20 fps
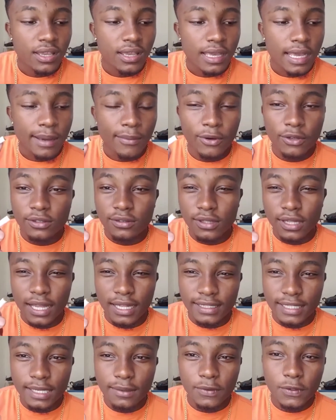About a
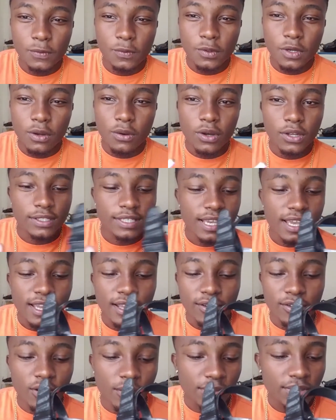tablespoon of water,
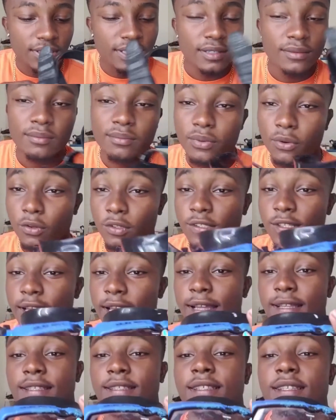rub it in both
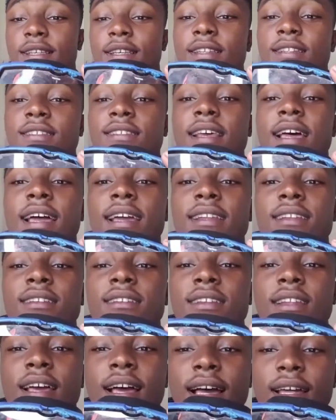sides, inside
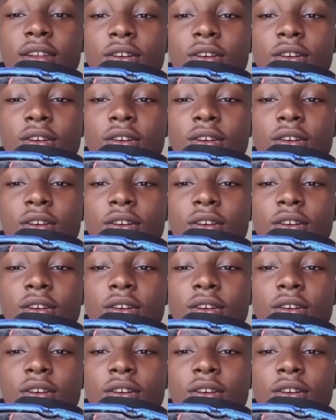and